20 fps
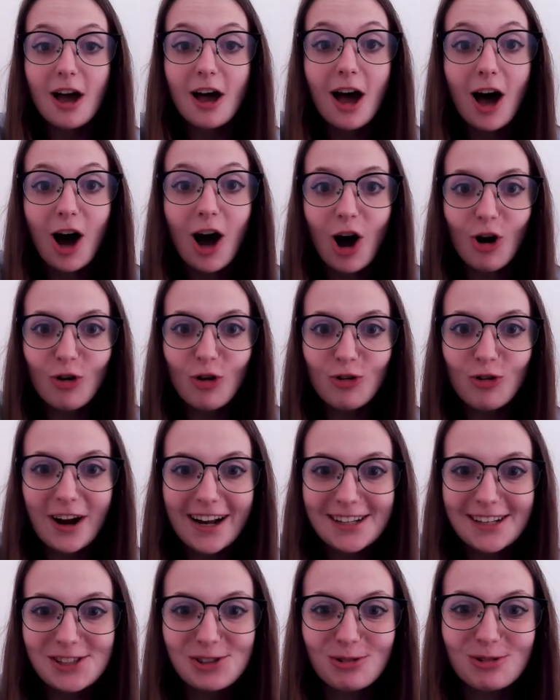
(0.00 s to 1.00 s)
All
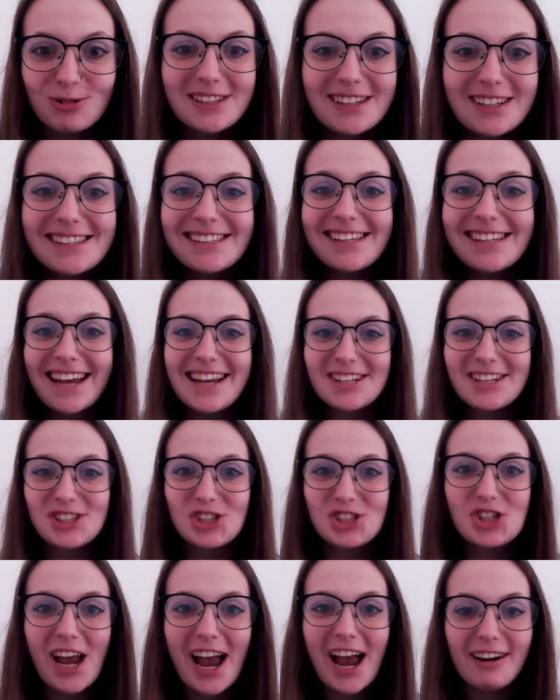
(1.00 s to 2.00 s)
right, so
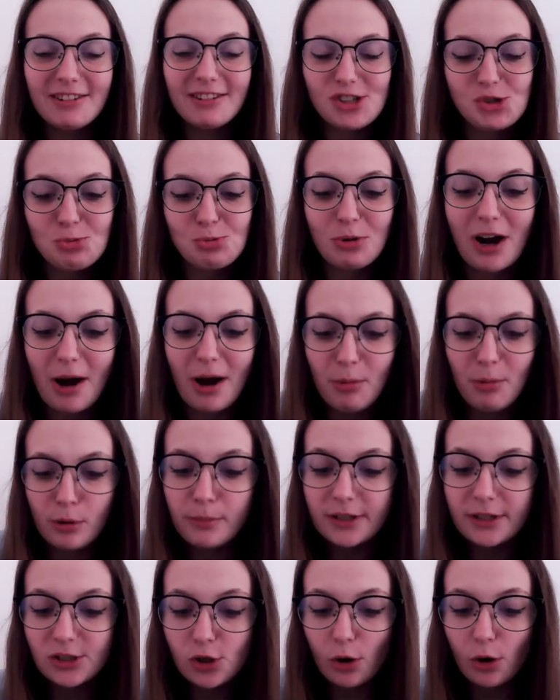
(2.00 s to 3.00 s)
today's challenge
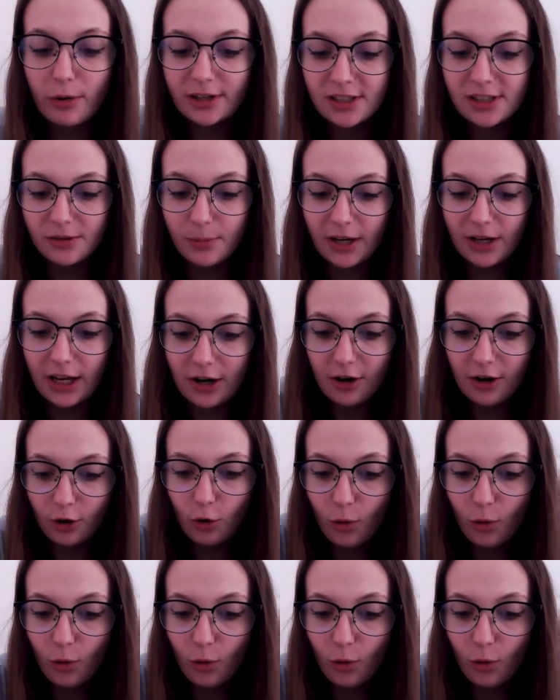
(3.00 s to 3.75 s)
problem is going to be